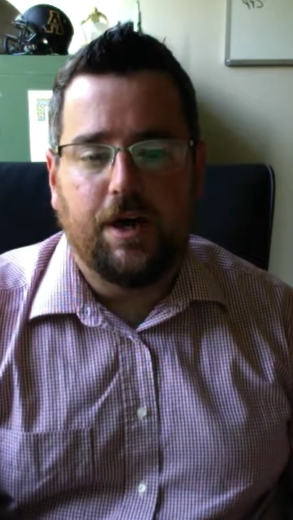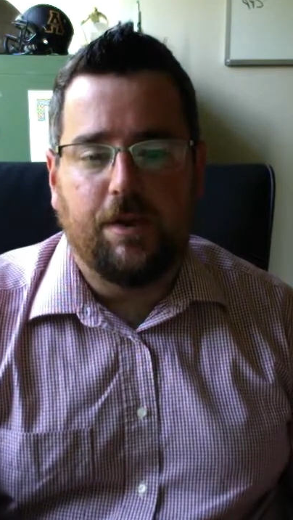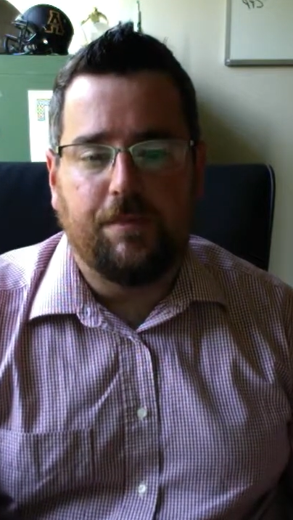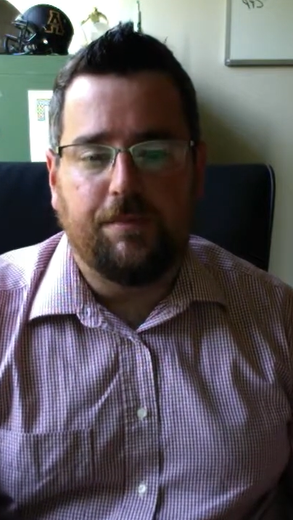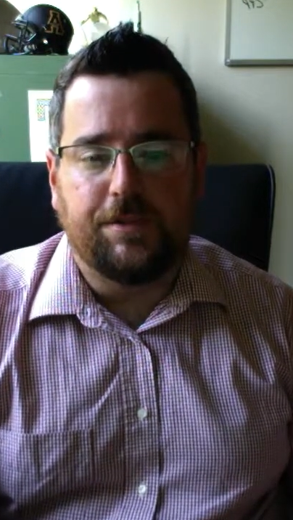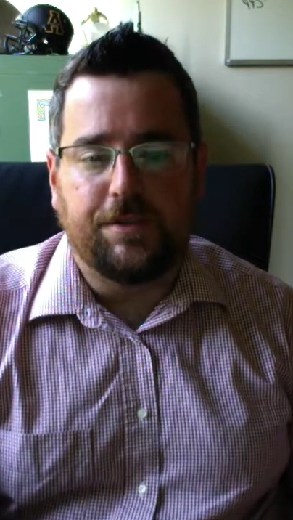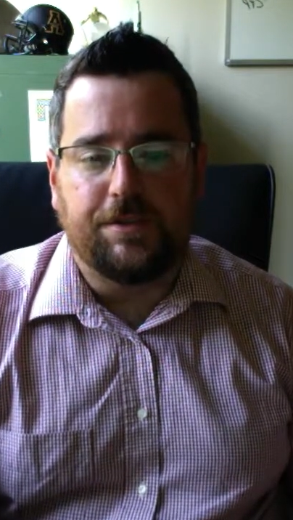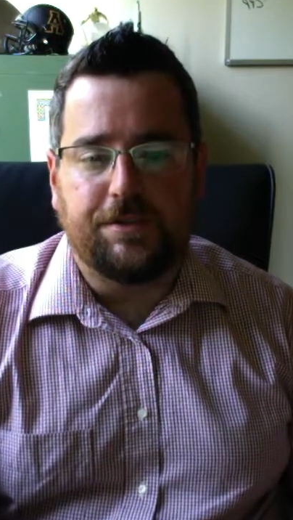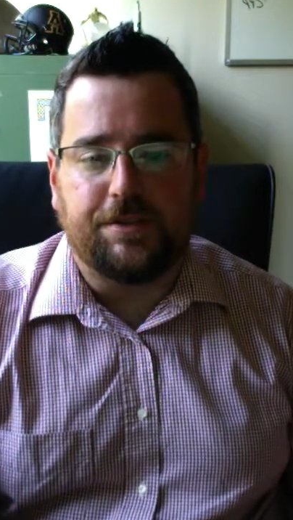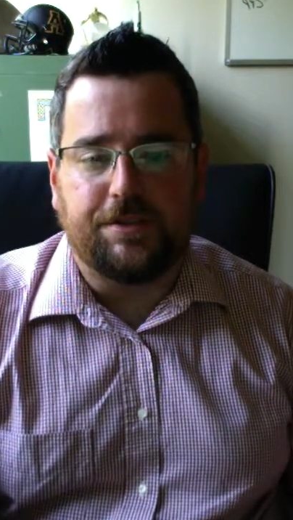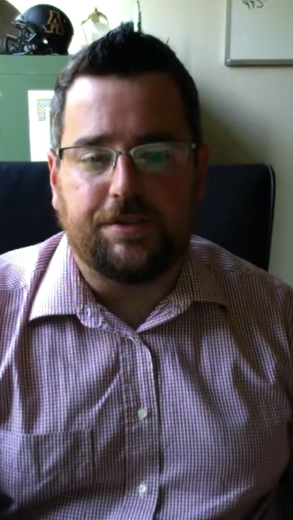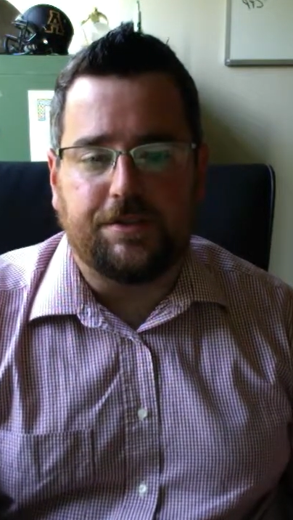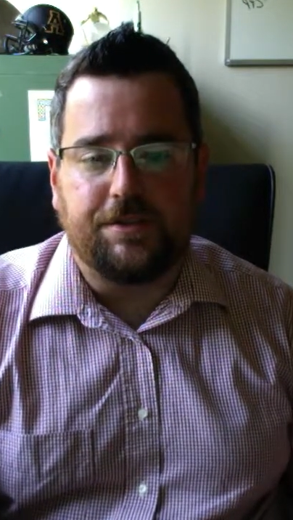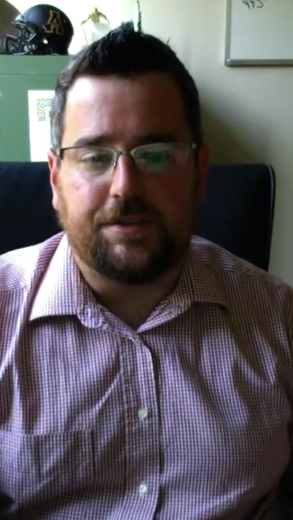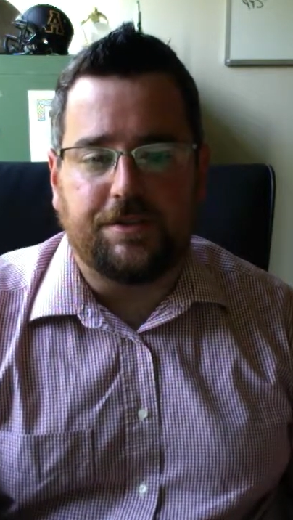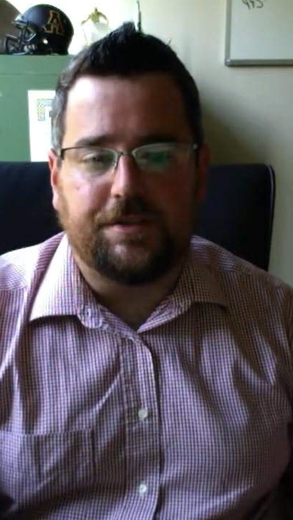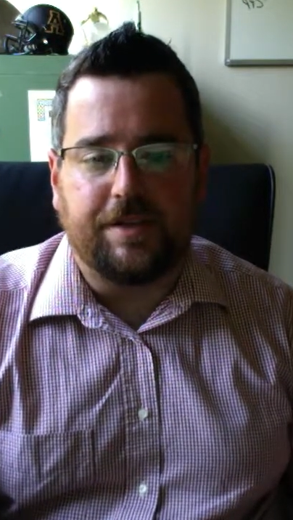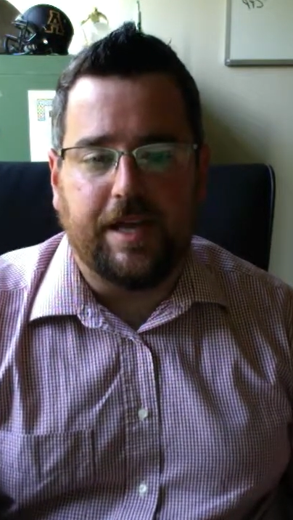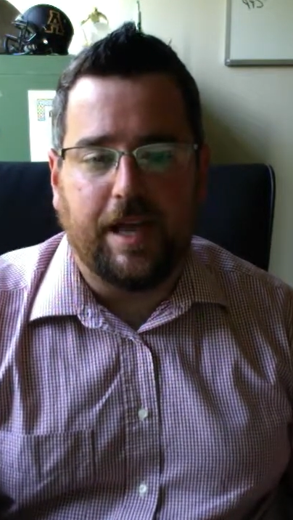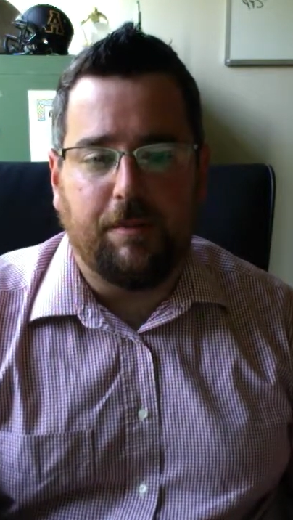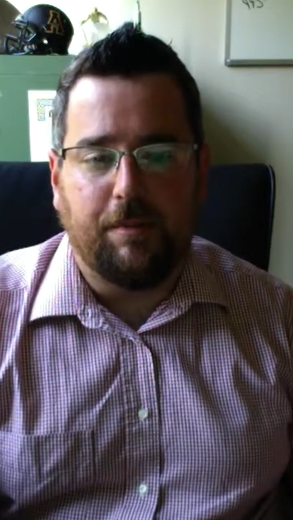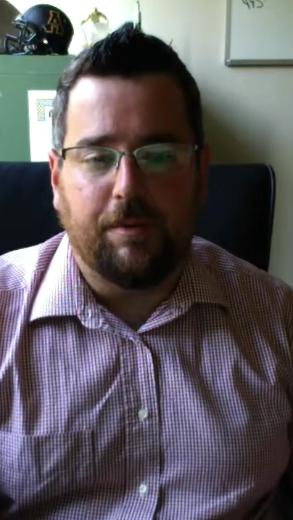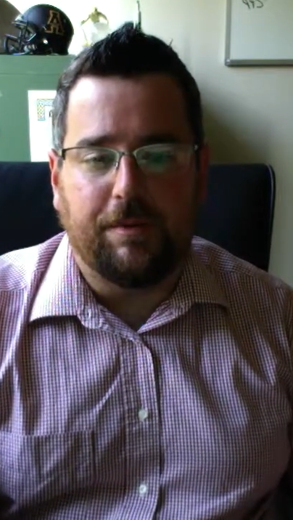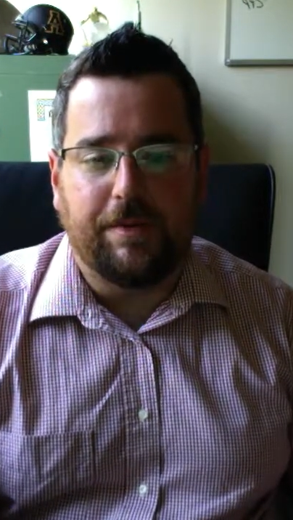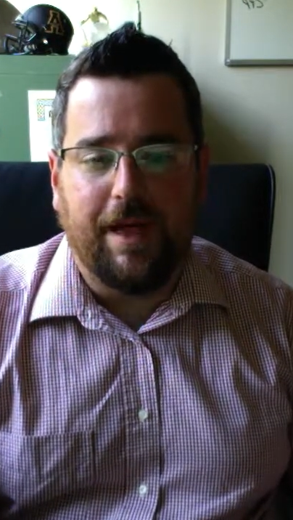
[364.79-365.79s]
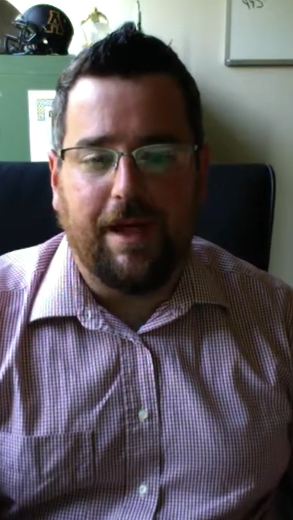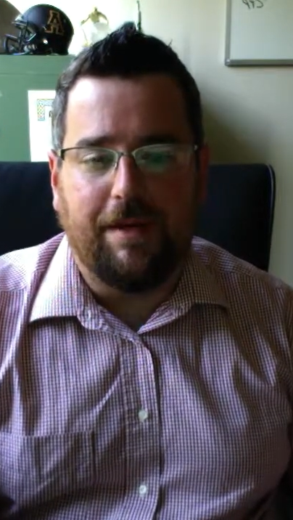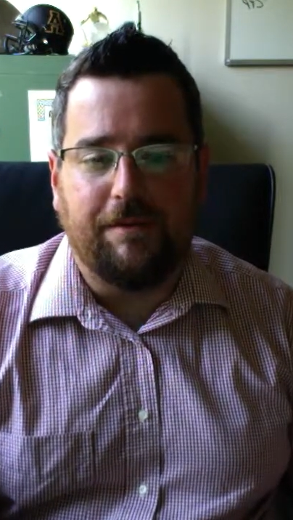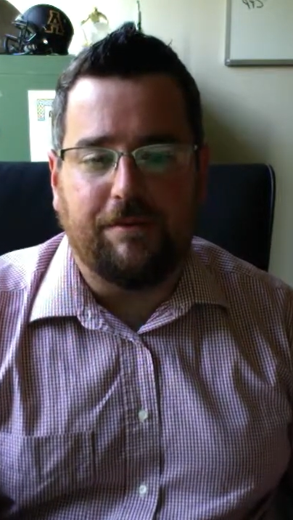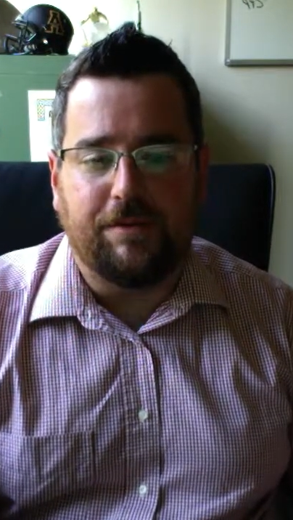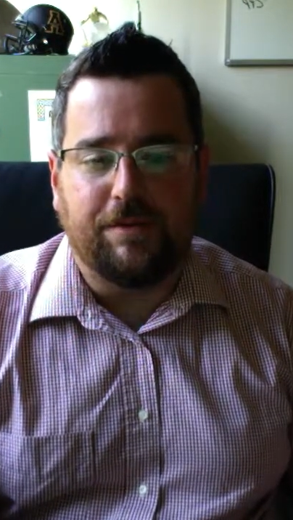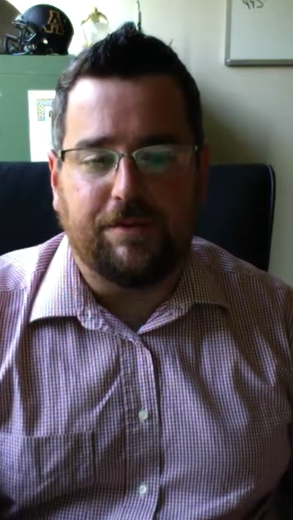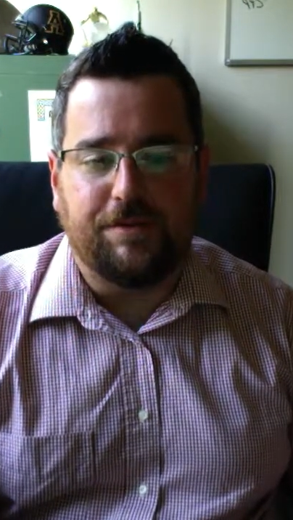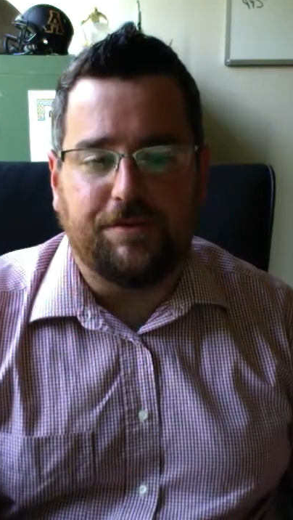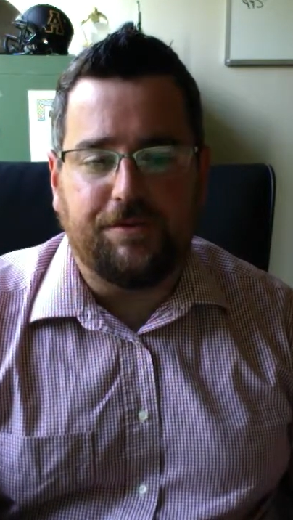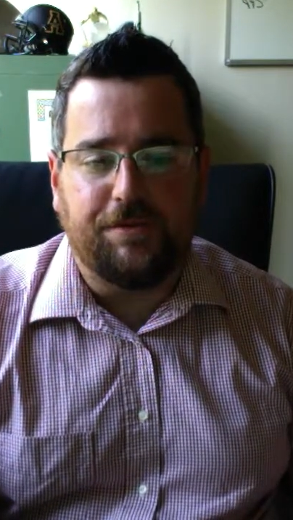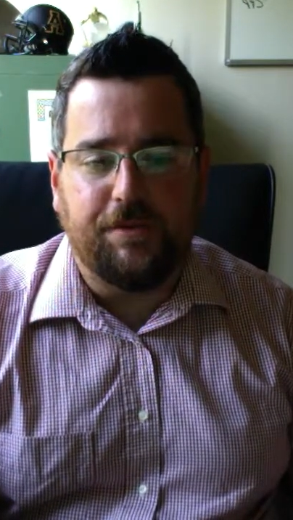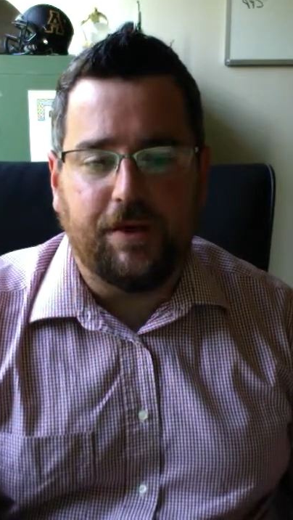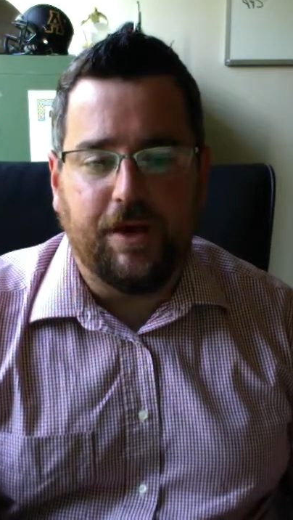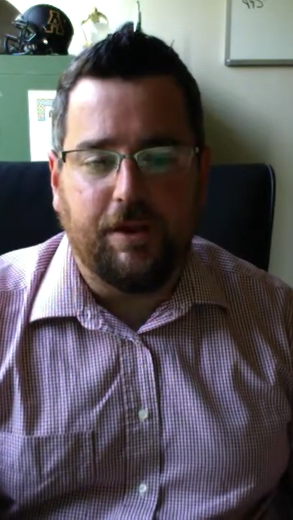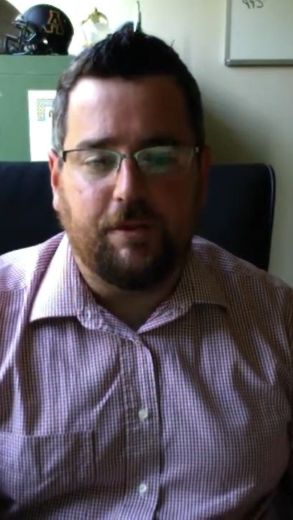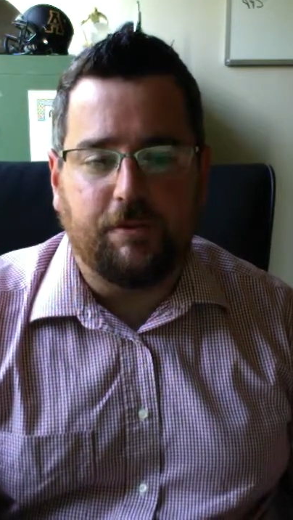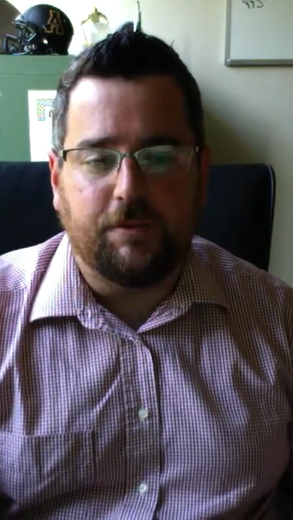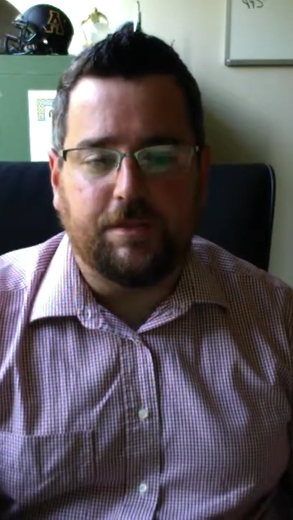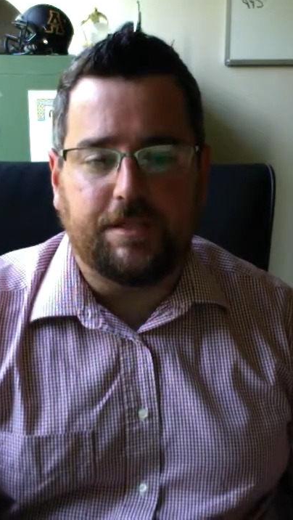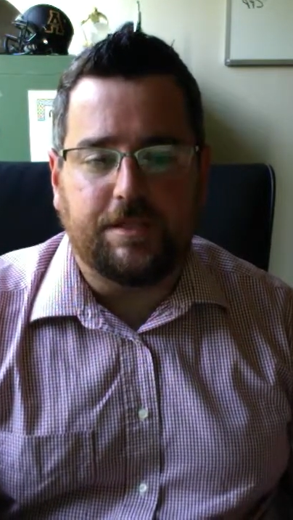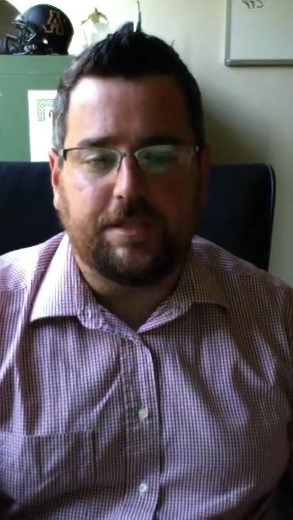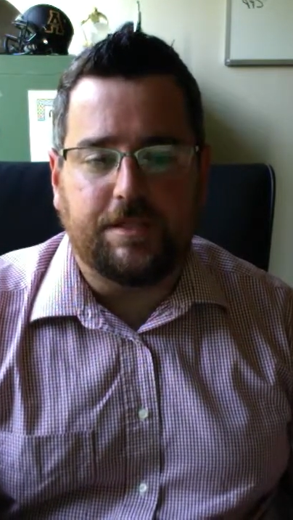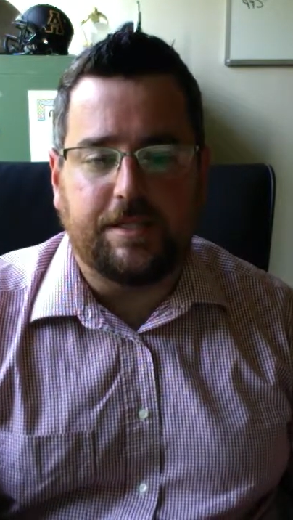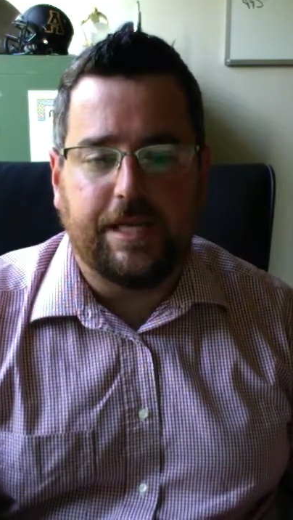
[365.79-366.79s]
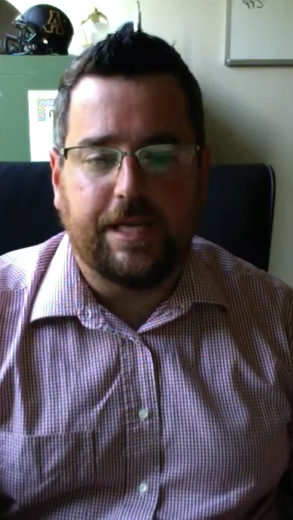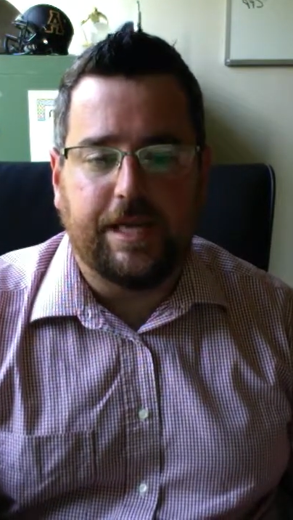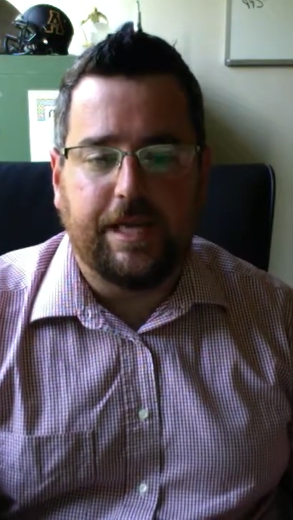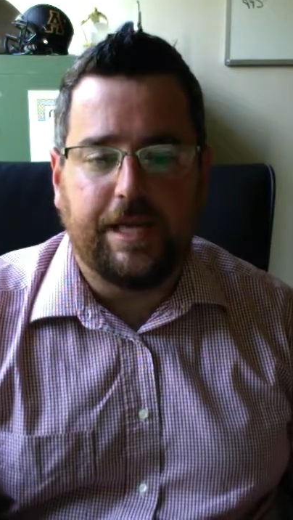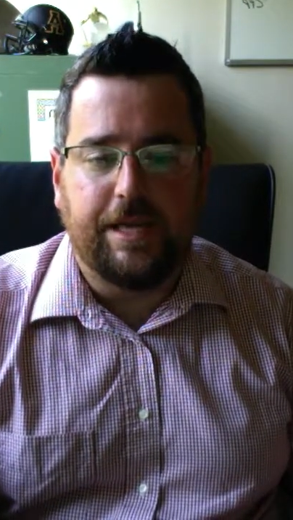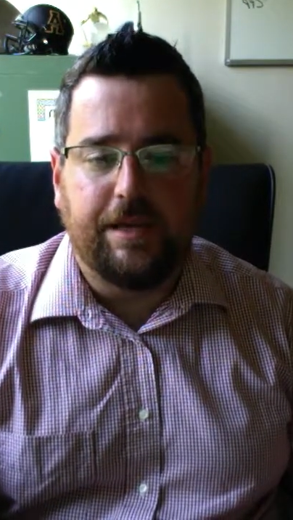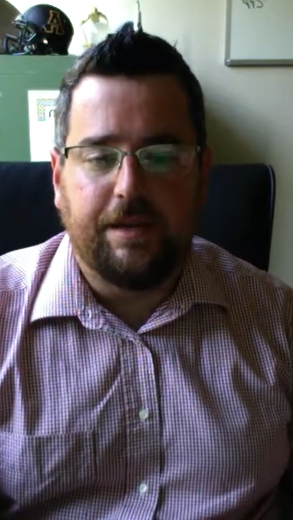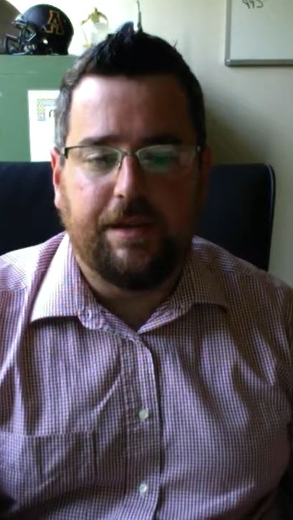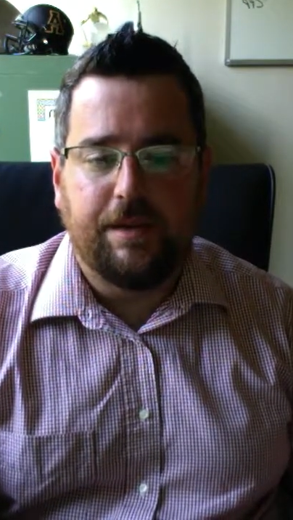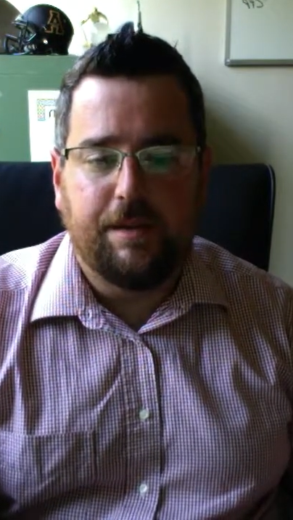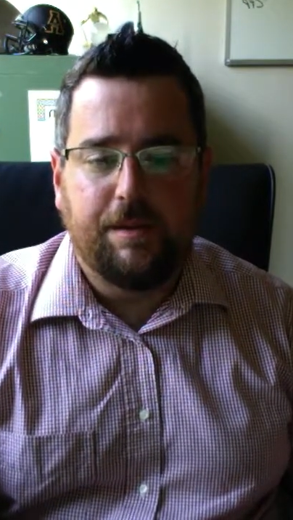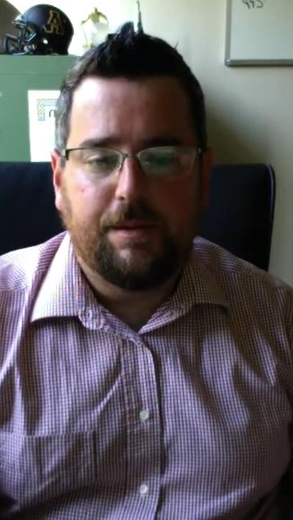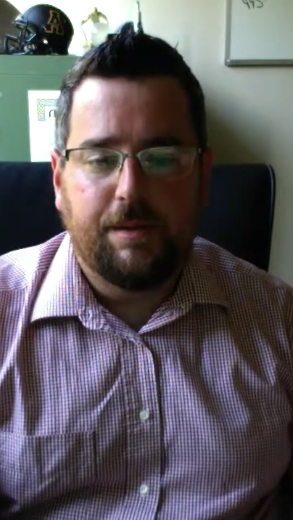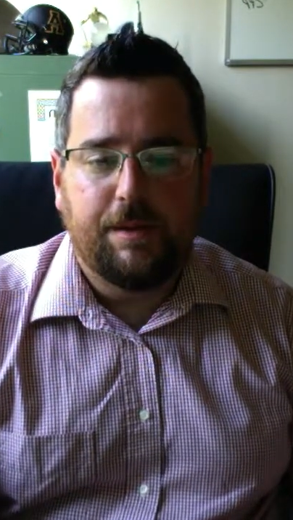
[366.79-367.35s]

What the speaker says: This is the same with average frequency